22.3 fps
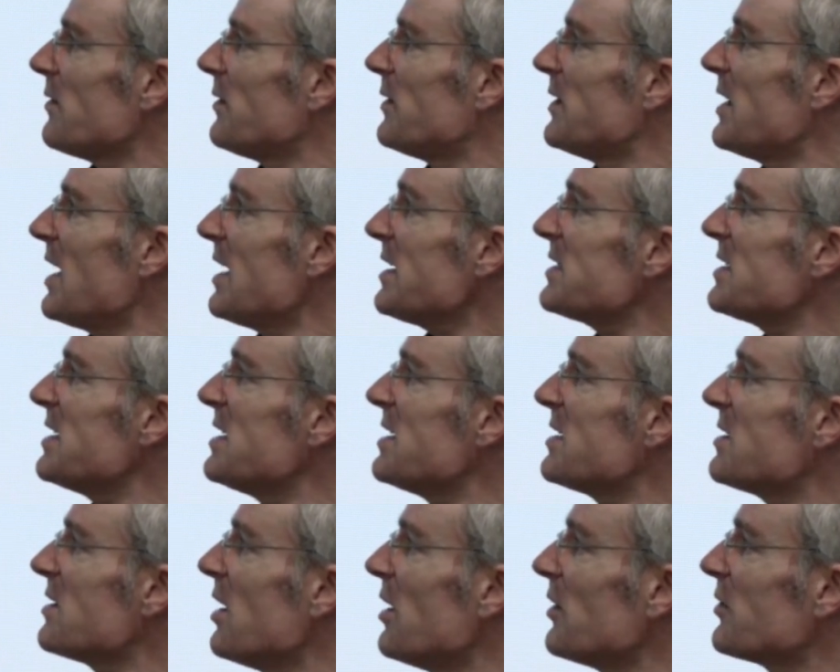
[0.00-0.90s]
the
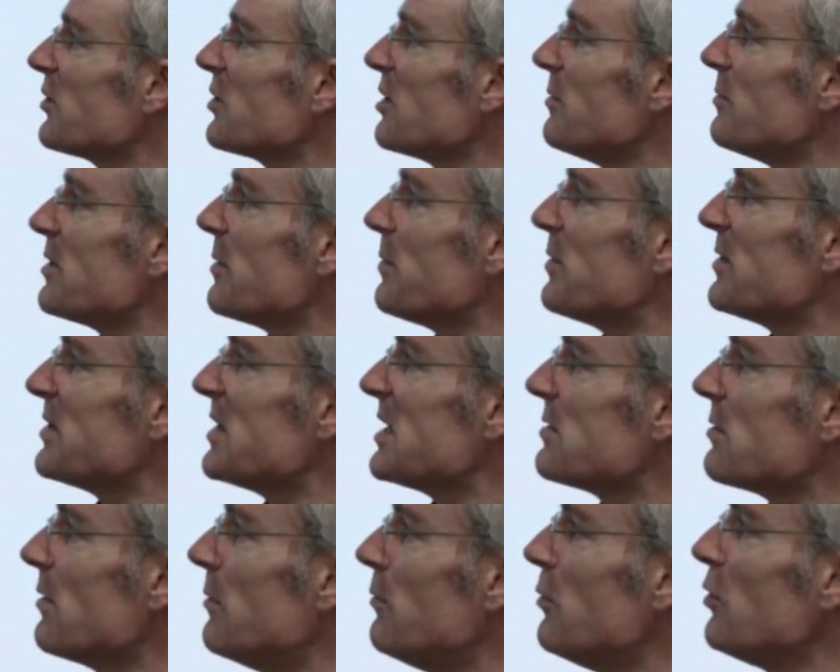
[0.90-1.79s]
SD card comes up as
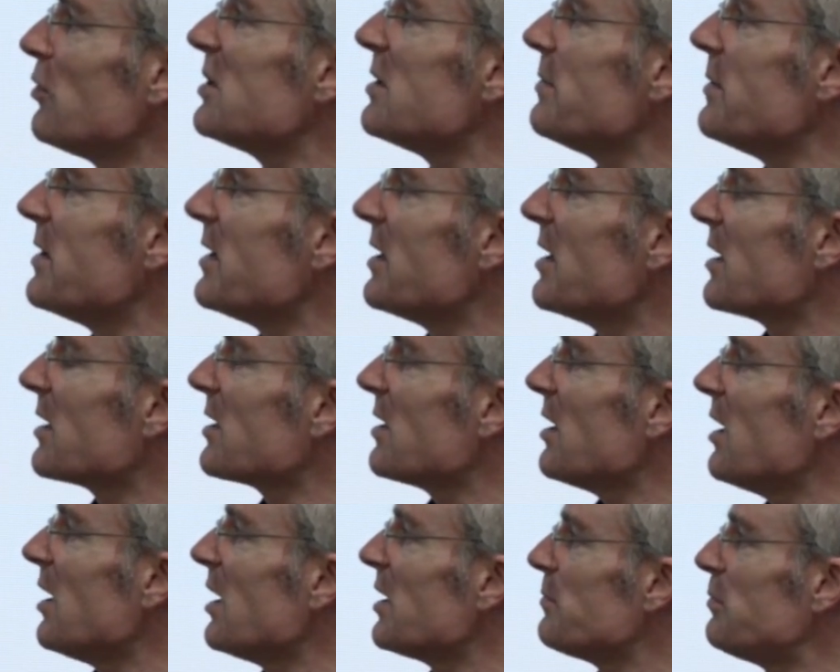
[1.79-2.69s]
this one, multimedia
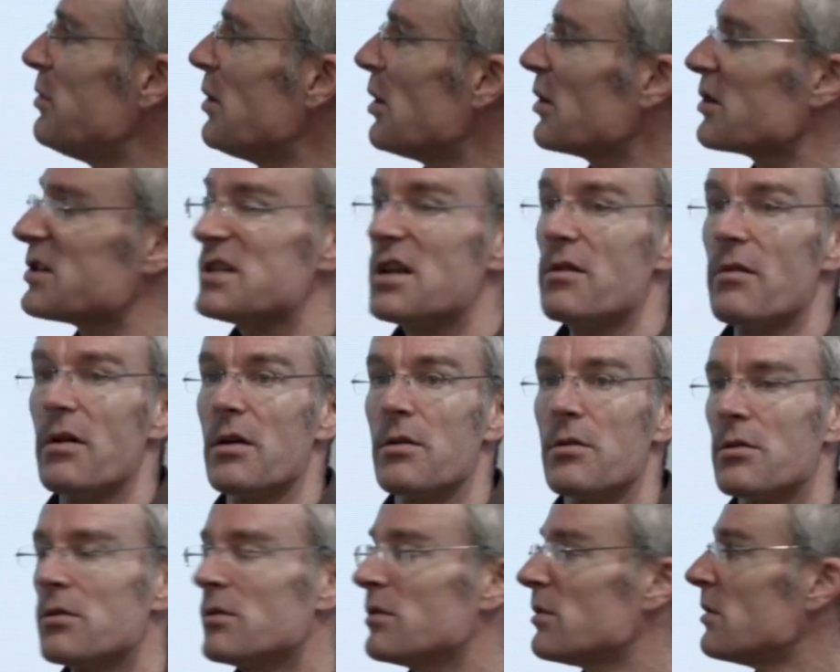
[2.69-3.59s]
card block 0.
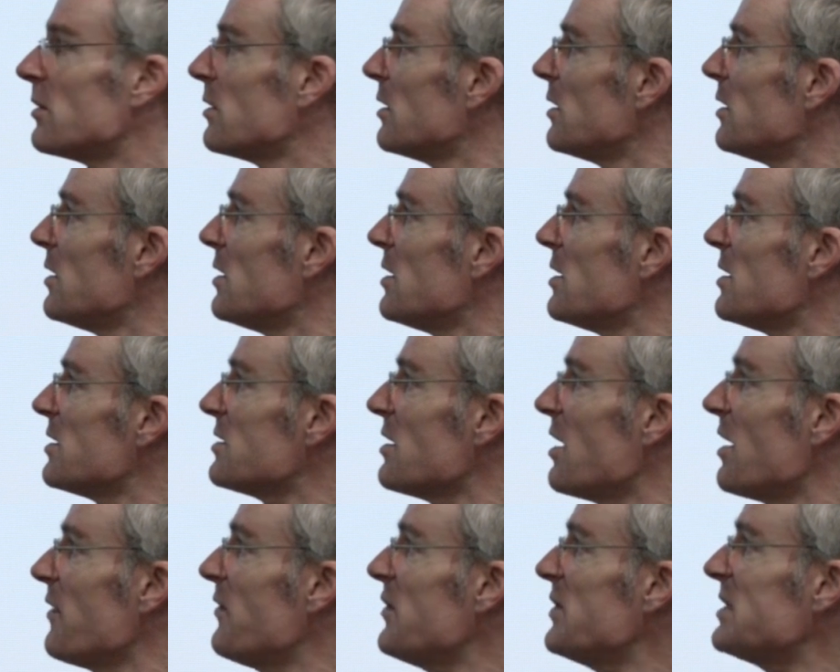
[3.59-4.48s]
So
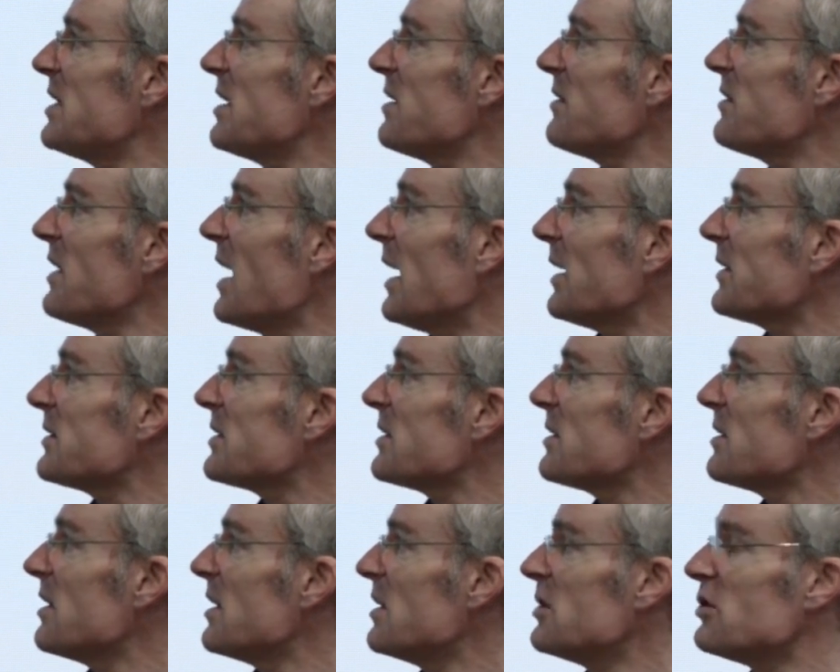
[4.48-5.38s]
if you see that
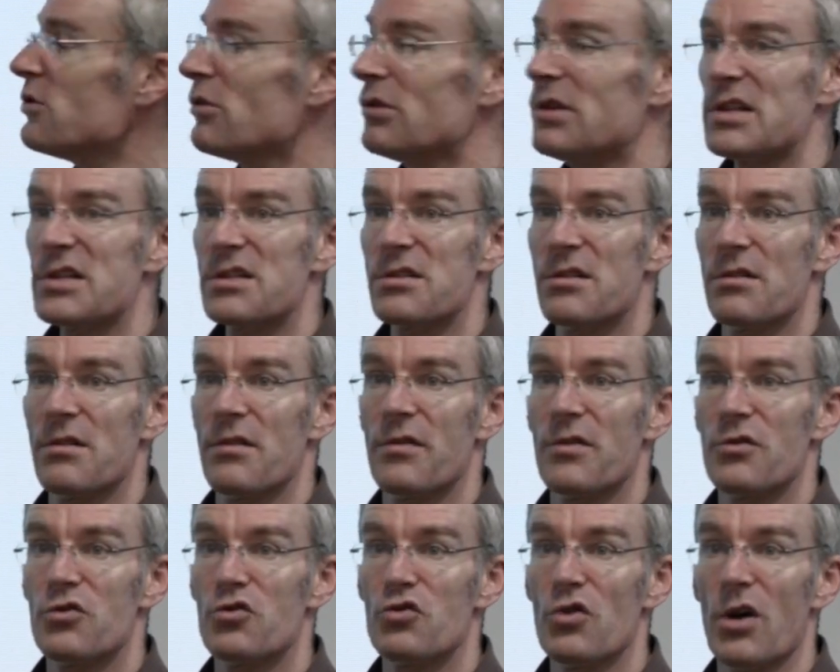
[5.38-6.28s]
in your list of
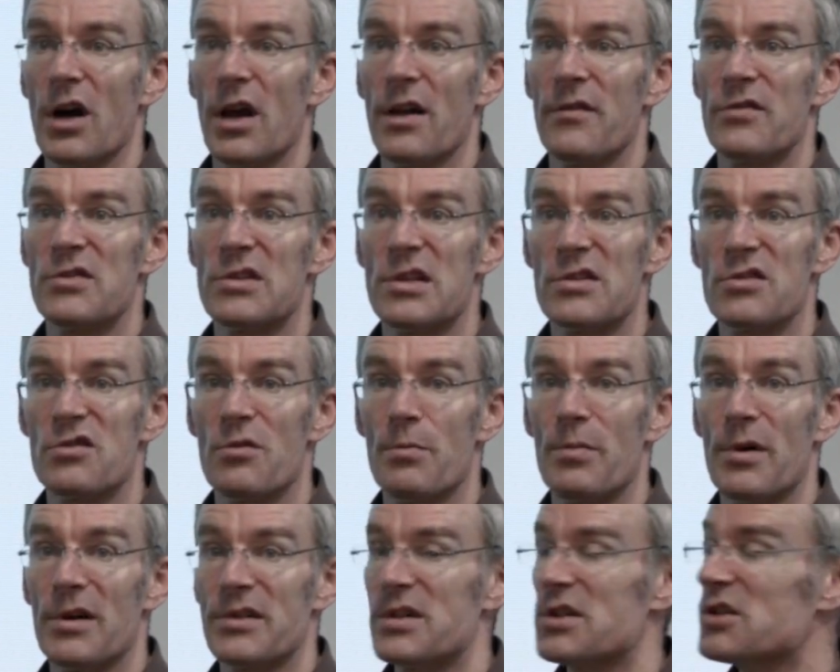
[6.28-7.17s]
drives, list of
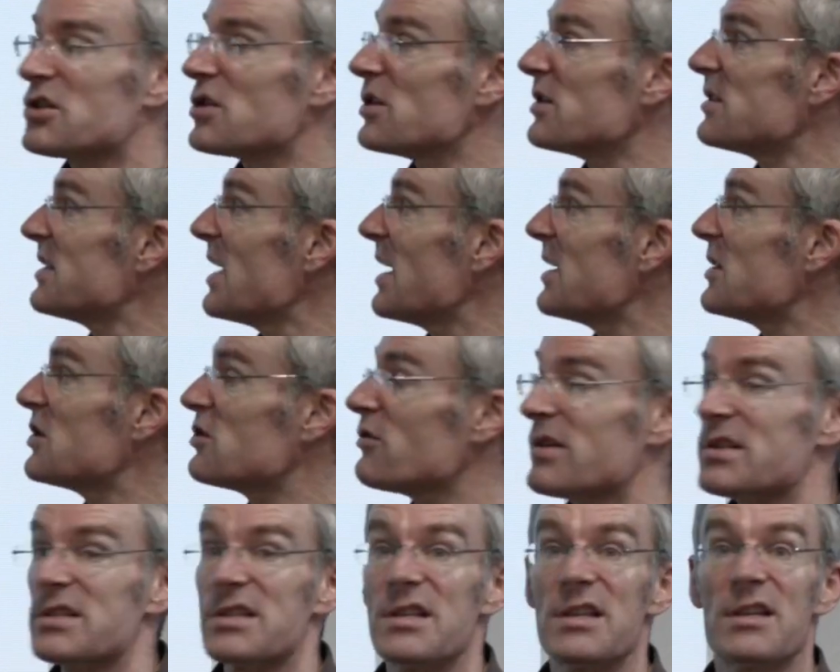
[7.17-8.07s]
partitions, that is your
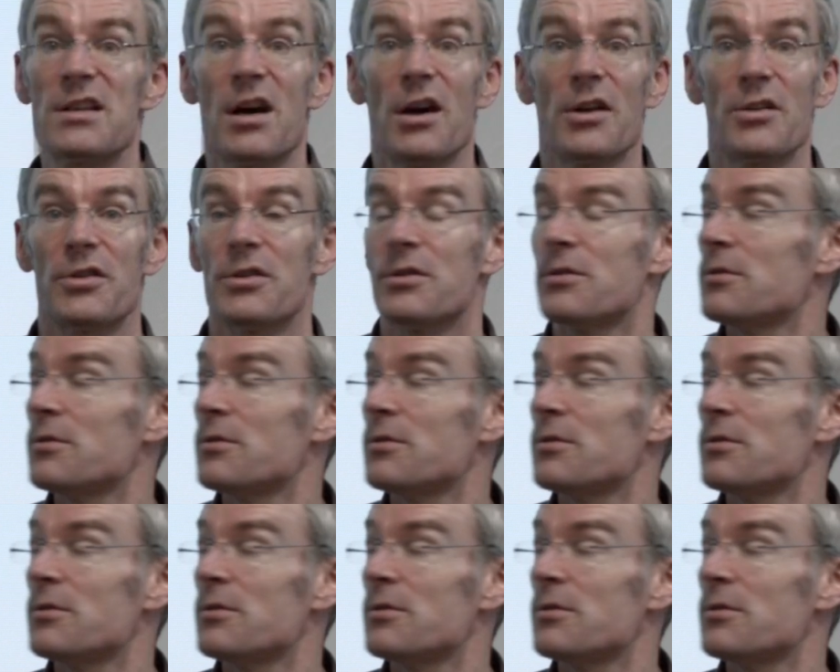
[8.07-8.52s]
SD card.